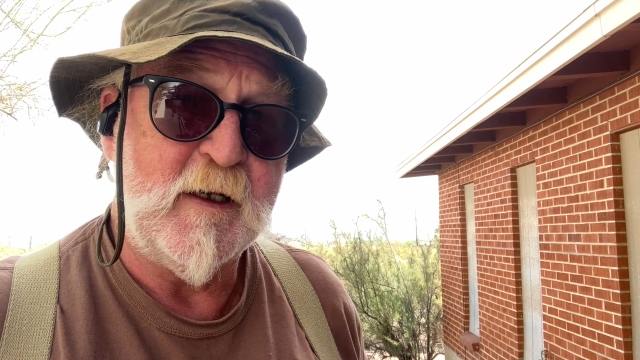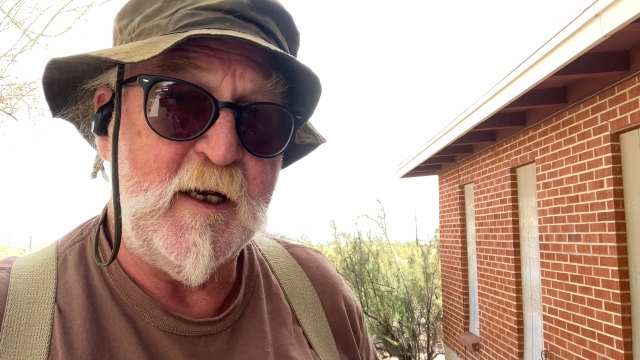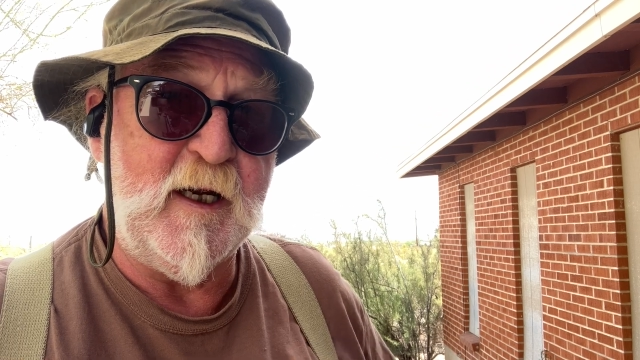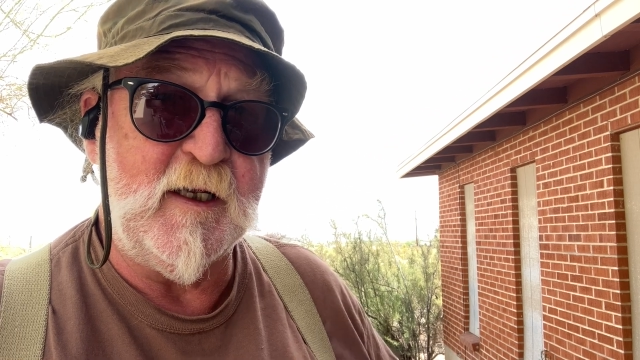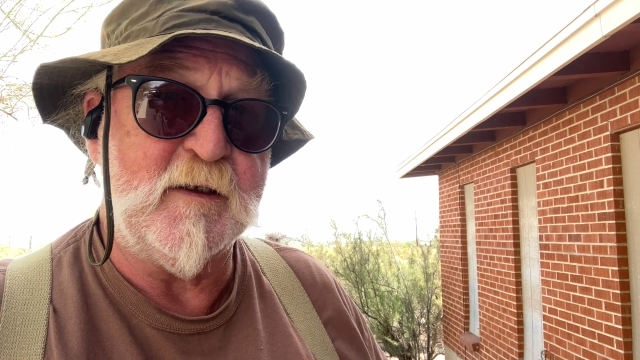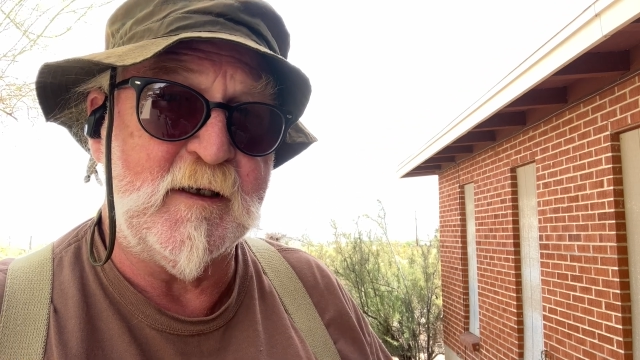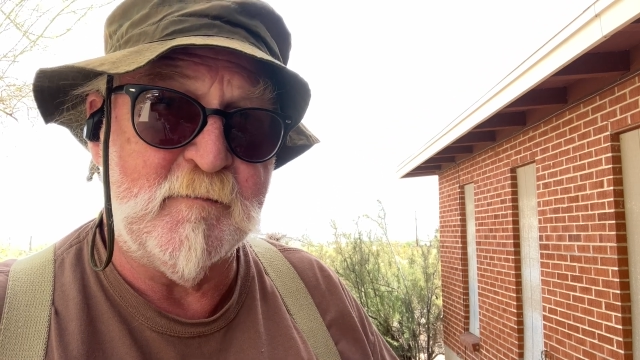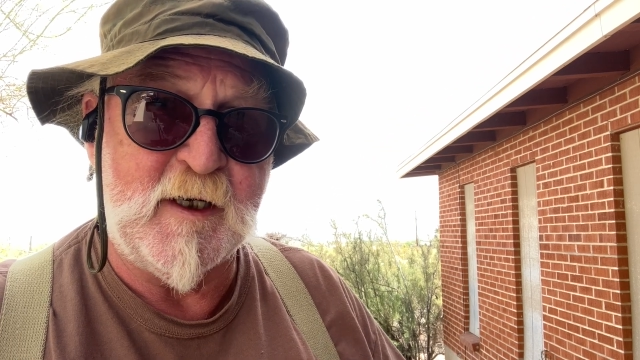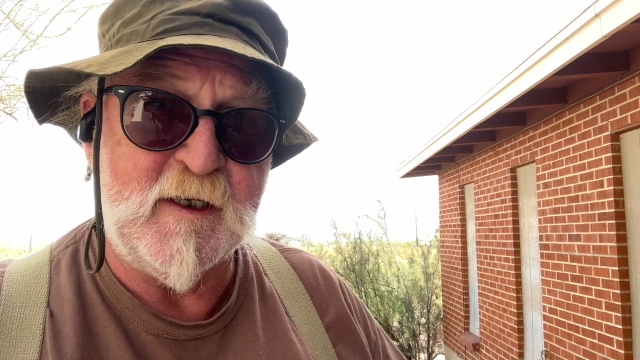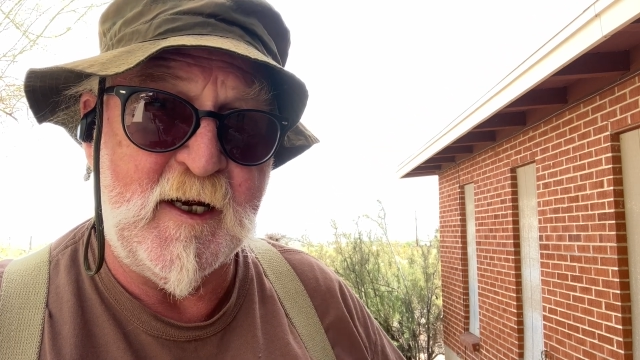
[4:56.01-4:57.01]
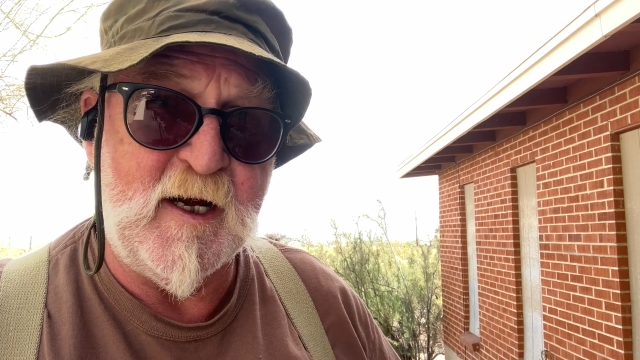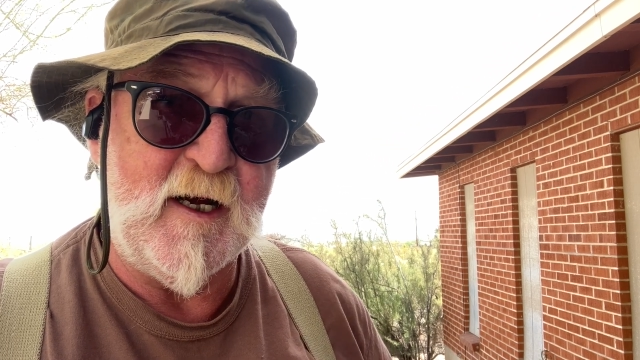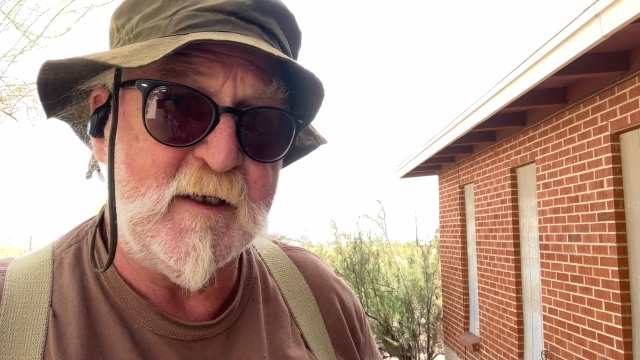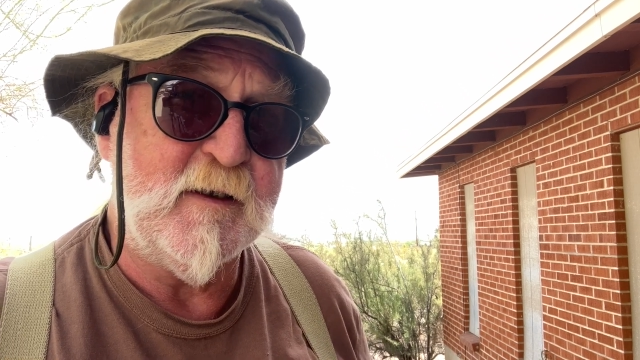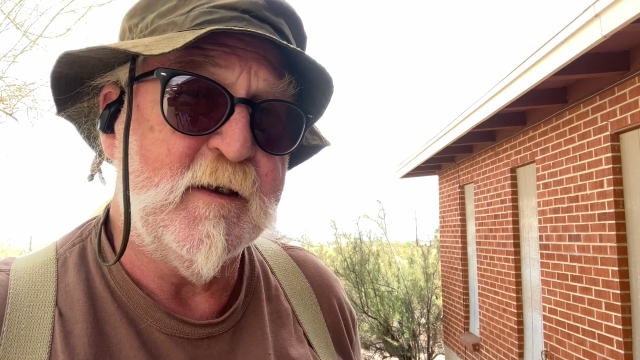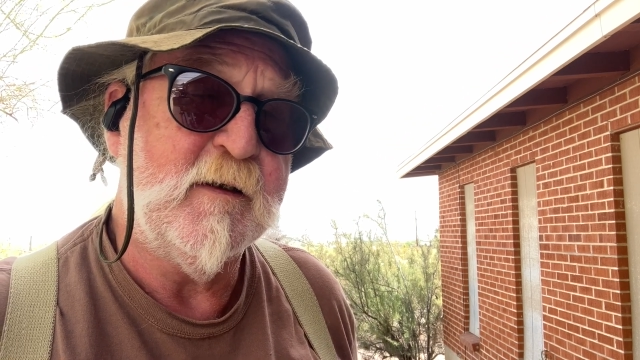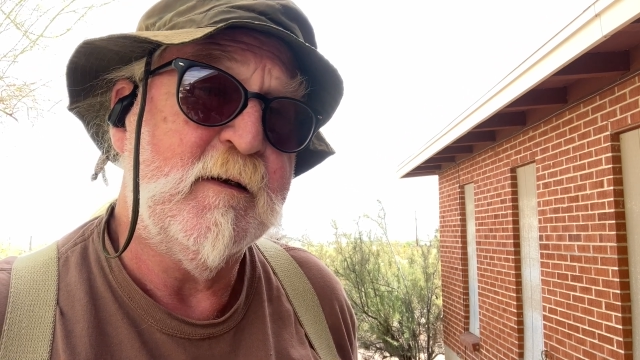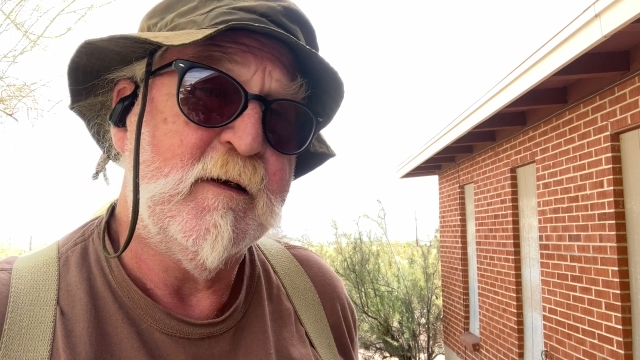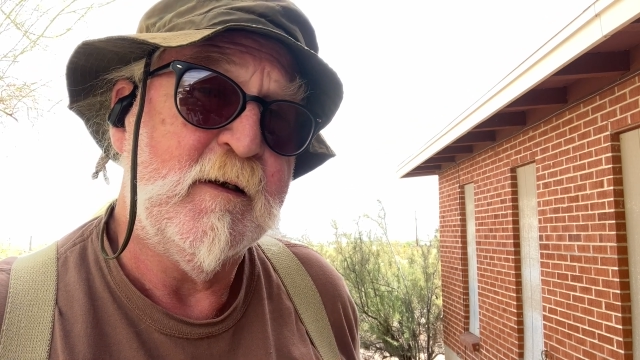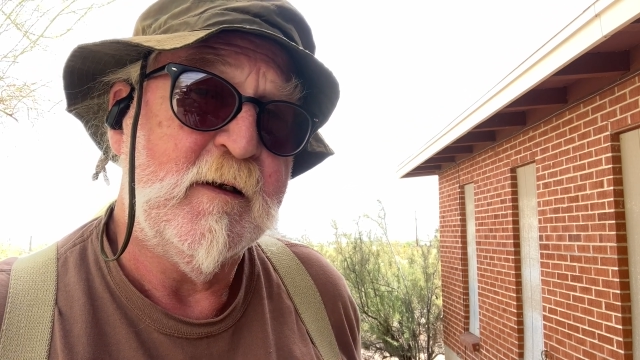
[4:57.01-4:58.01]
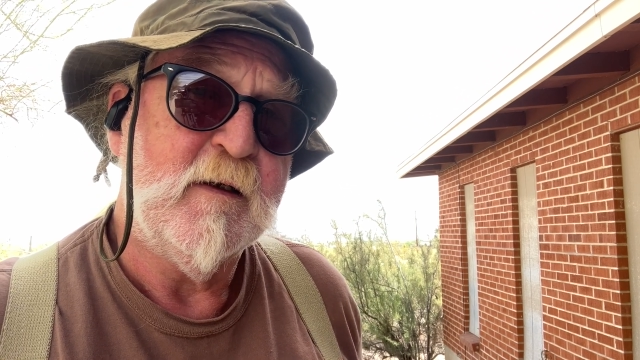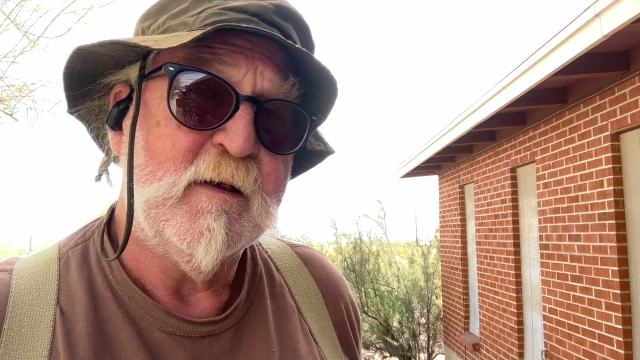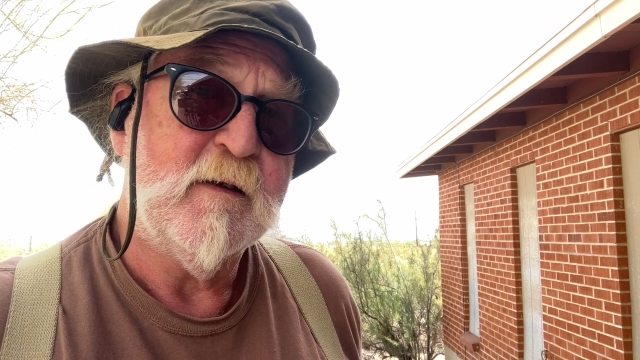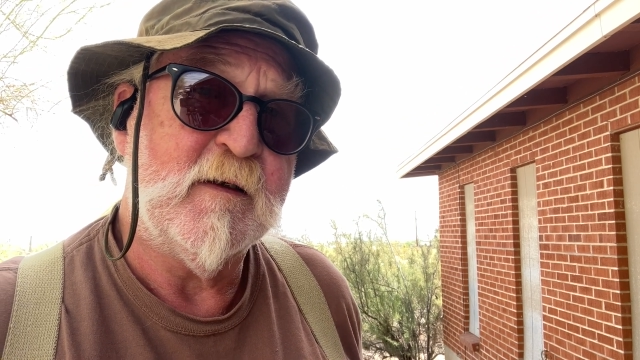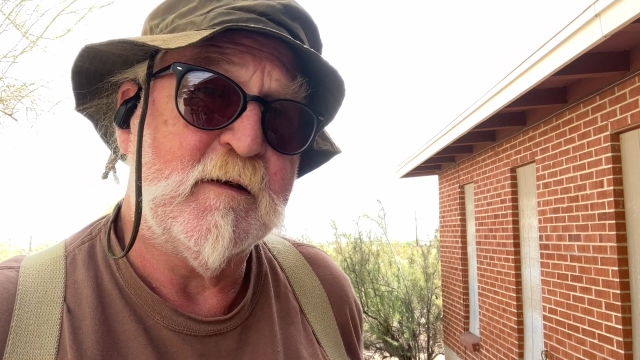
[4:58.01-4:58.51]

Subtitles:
And I might add that